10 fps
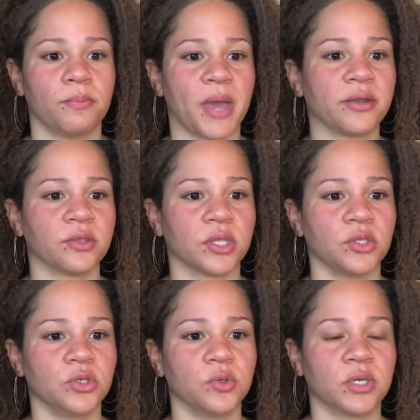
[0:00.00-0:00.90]
better
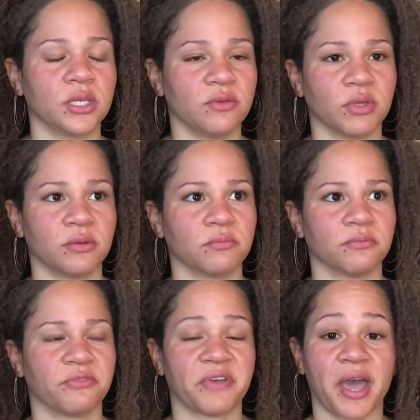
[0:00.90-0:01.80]
than you could even
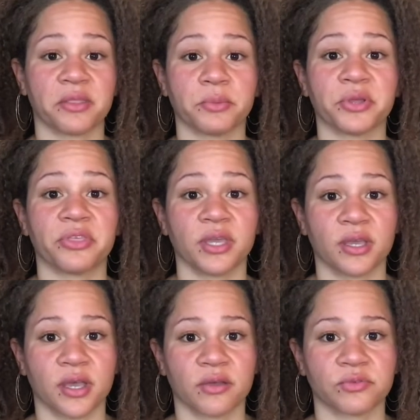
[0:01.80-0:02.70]
fathom or
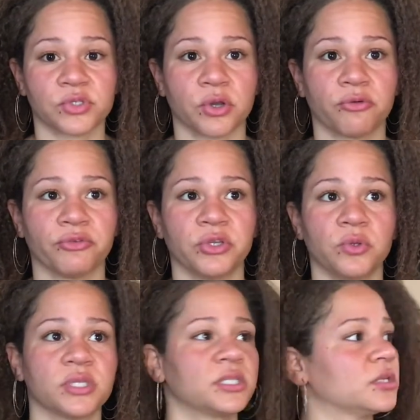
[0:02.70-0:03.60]
think of. So for
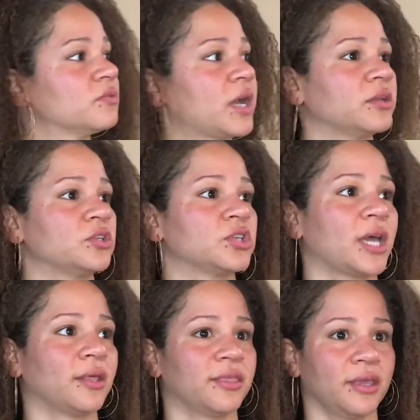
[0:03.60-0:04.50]
you to sit around and
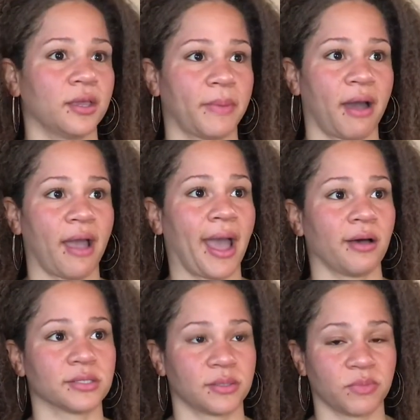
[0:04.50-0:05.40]
try to think about
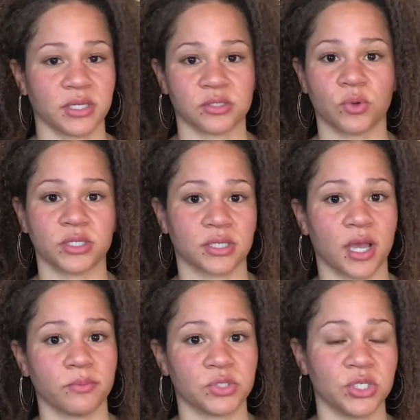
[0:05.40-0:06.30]
how something's going to
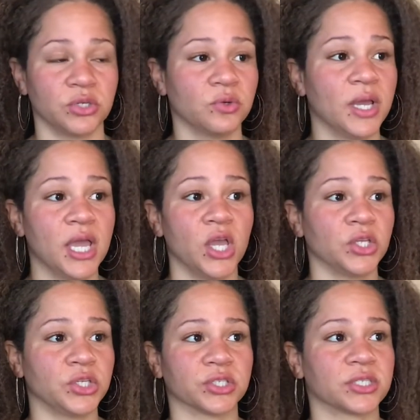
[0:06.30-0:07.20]
come to you,
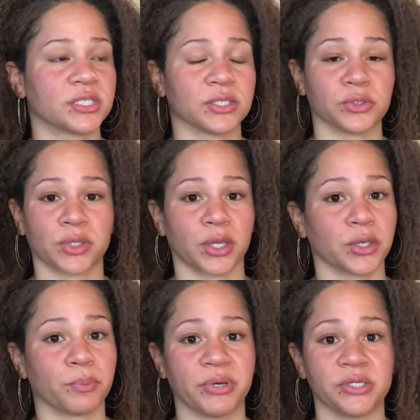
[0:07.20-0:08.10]
you're still like,
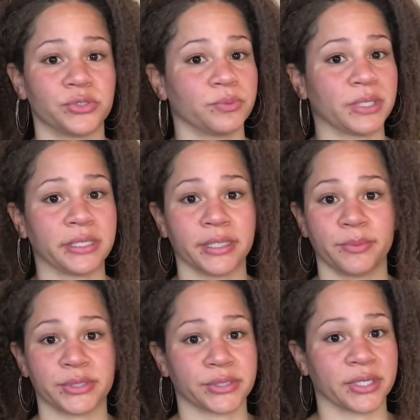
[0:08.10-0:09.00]
you're putting too many
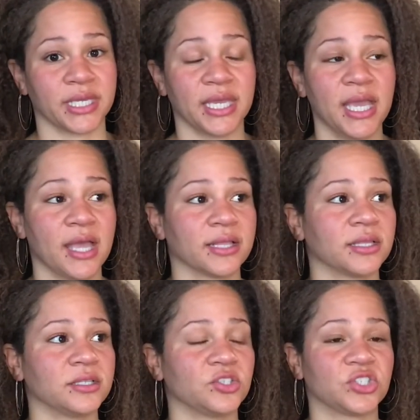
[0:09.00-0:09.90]
limits on it.
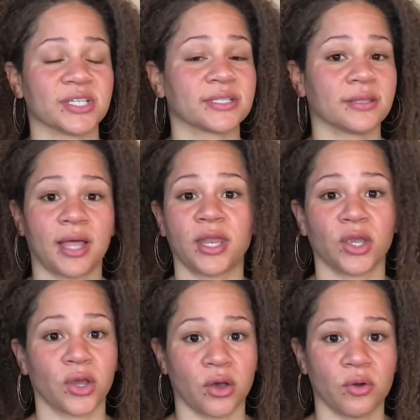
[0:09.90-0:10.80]
Just let
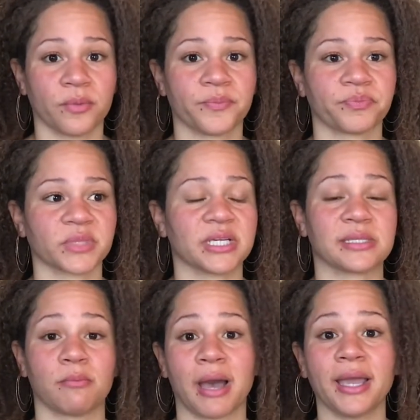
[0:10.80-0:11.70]
it go. Because
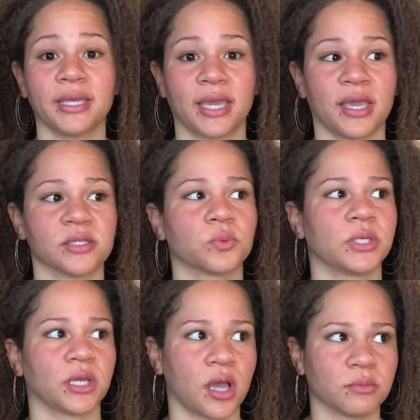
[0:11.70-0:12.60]
in my case,
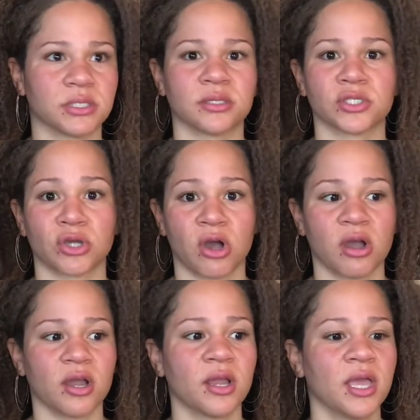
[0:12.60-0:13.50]
when it comes to this
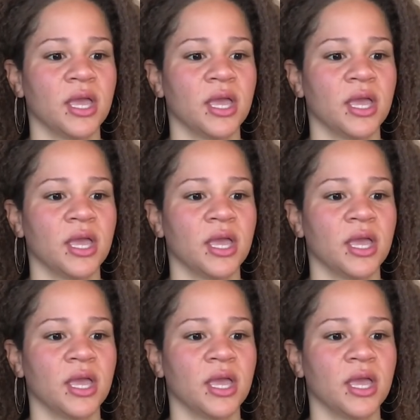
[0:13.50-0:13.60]
car,